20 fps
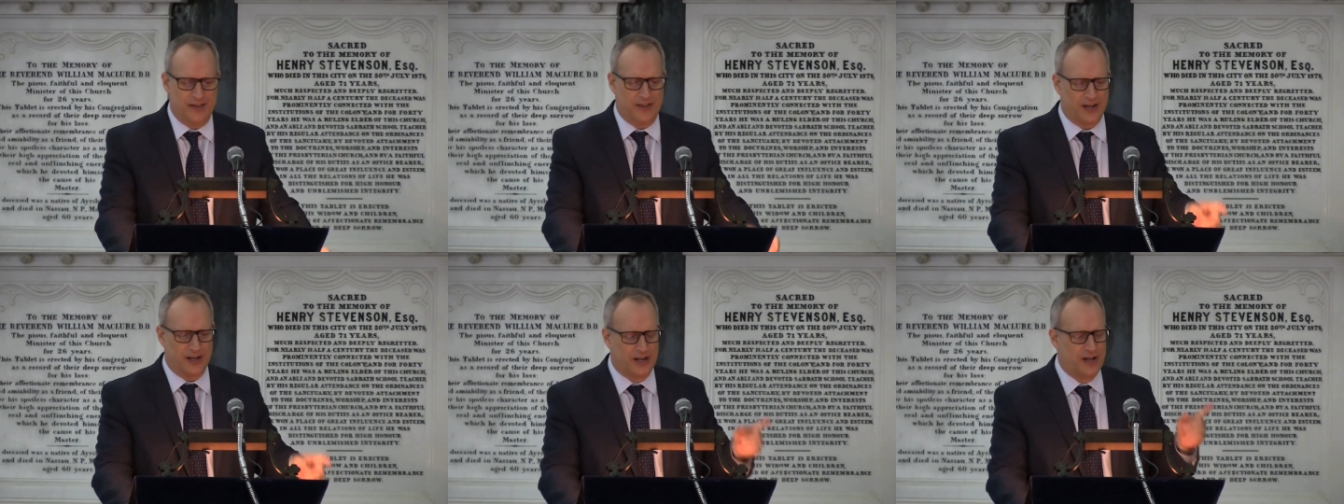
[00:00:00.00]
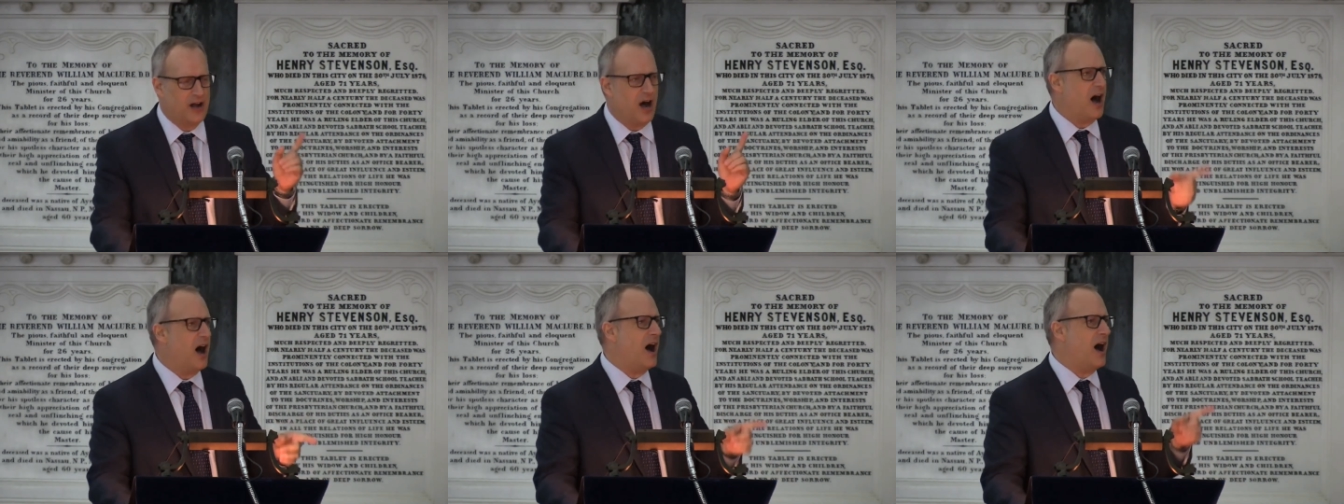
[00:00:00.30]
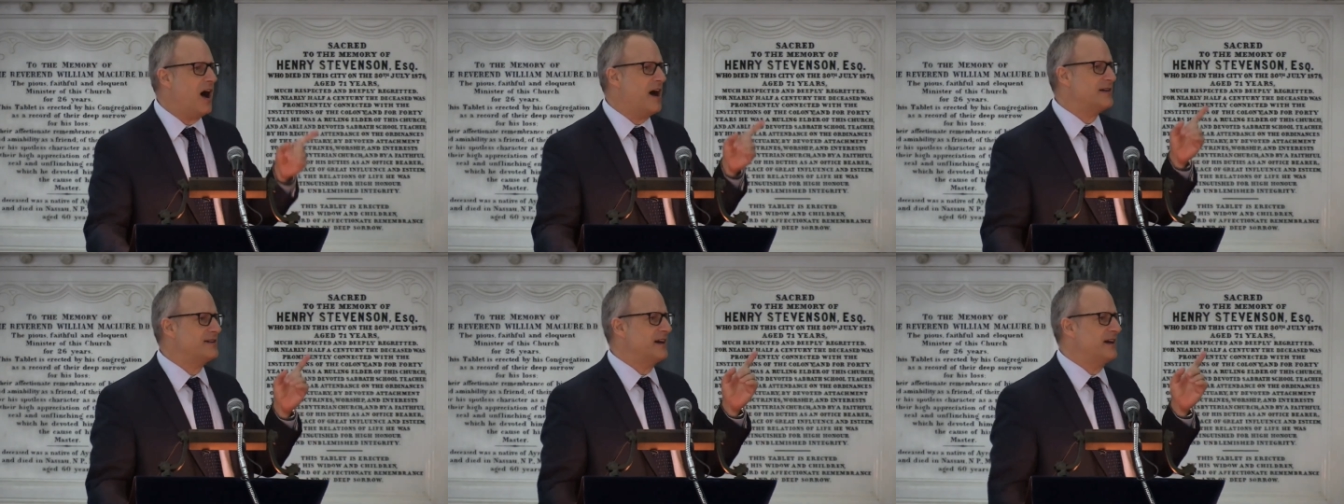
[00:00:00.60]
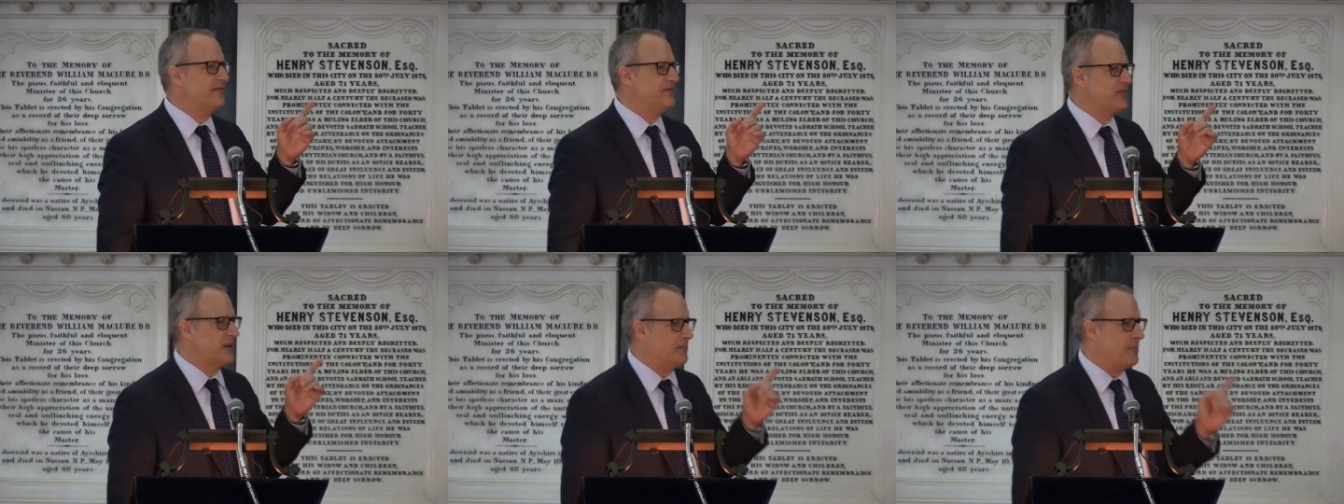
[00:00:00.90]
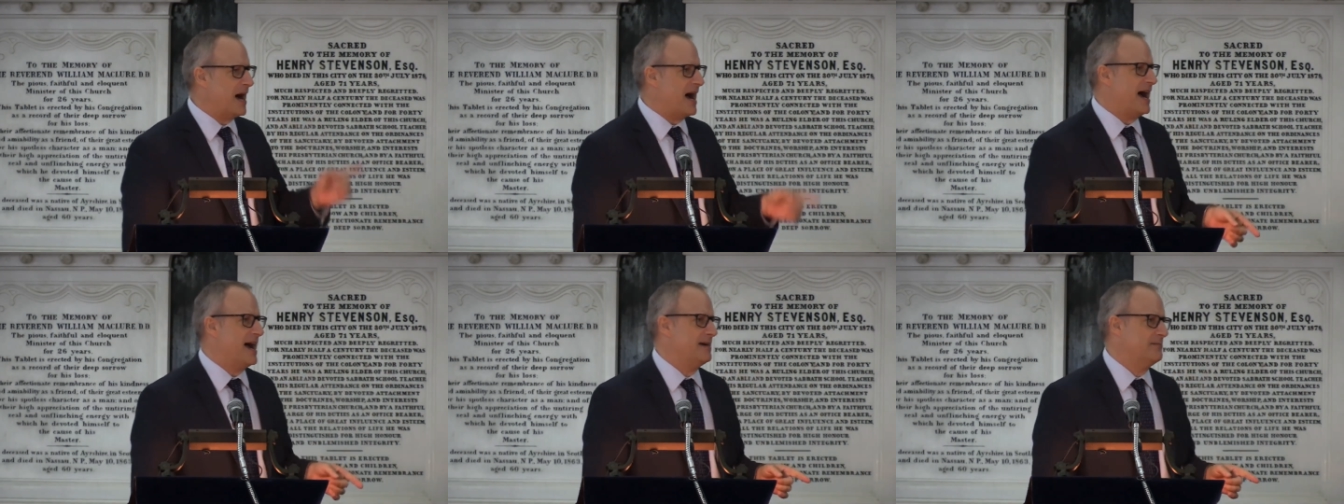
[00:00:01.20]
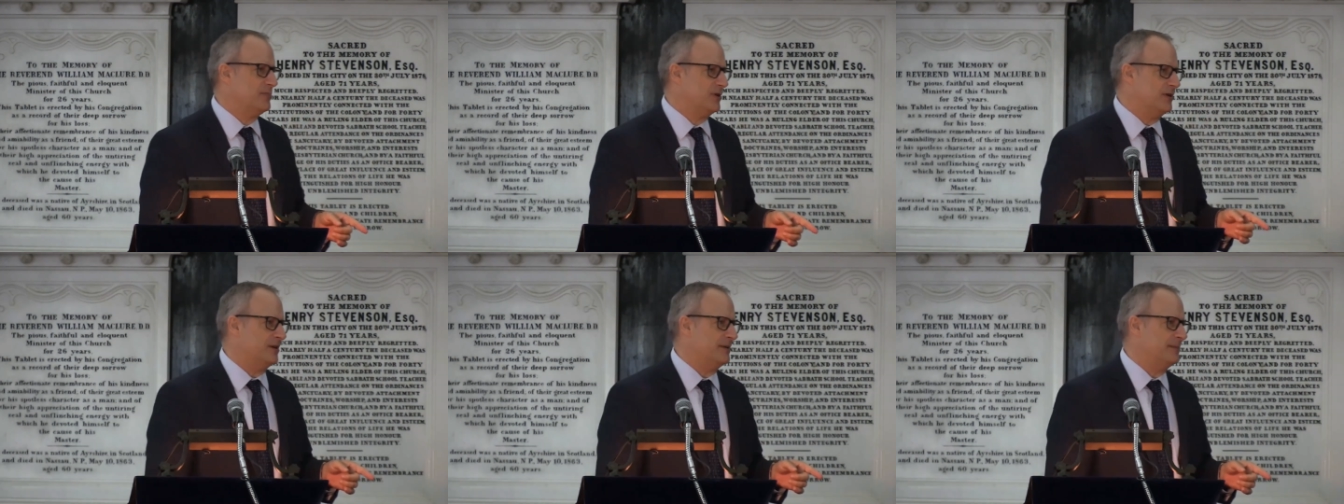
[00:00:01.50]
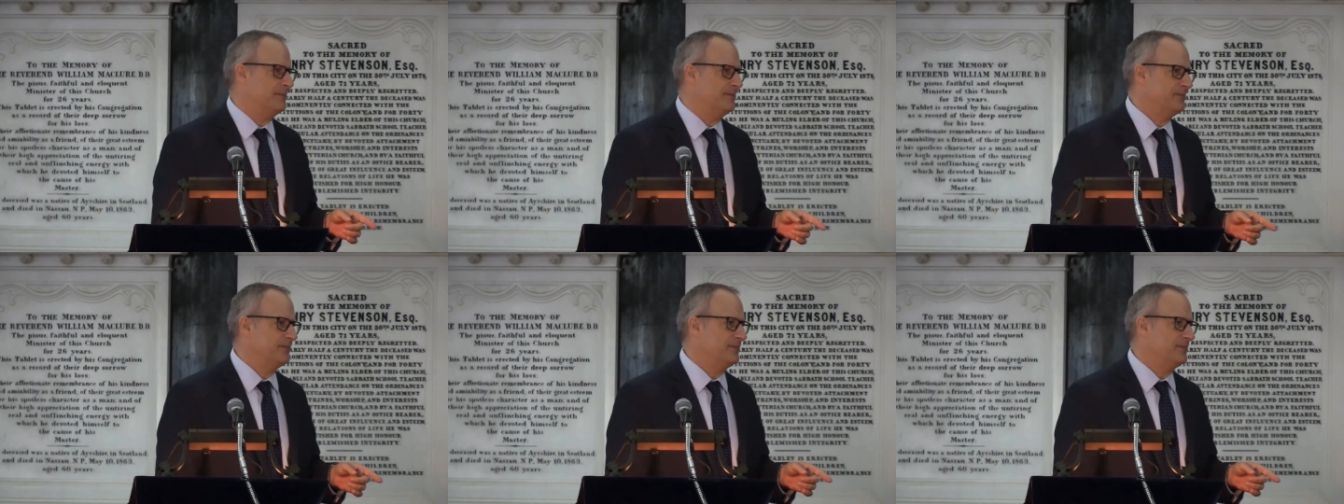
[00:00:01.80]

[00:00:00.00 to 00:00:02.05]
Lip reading: the God of the Bible